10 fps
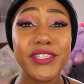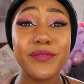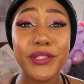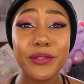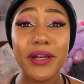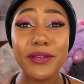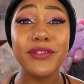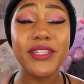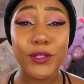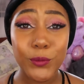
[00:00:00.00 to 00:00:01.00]
this video. I
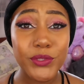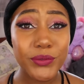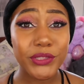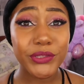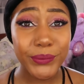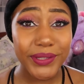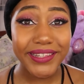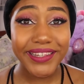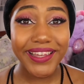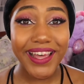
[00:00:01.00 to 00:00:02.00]
really hope you
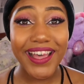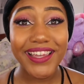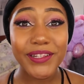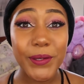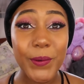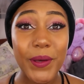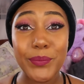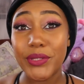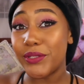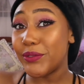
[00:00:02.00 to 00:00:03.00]
enjoyed it. I know
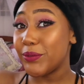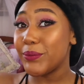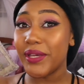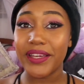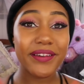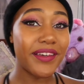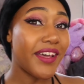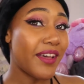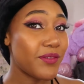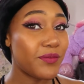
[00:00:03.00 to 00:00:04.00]
I'm in a new area.
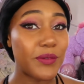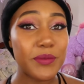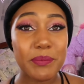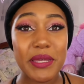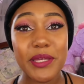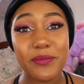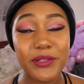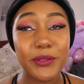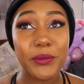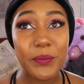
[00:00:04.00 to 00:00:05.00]
I haven't filmed a makeup
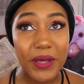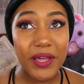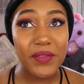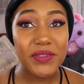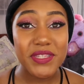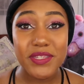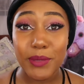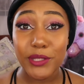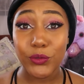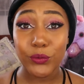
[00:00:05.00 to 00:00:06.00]
video in a while. This is
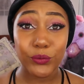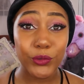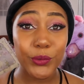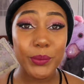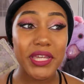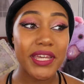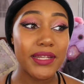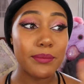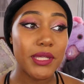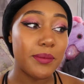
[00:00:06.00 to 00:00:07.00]
my new room,
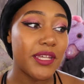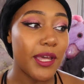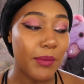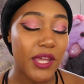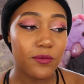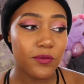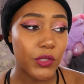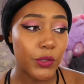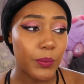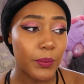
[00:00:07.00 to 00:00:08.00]
and maybe I might
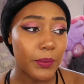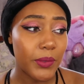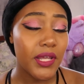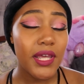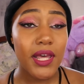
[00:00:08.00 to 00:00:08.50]
film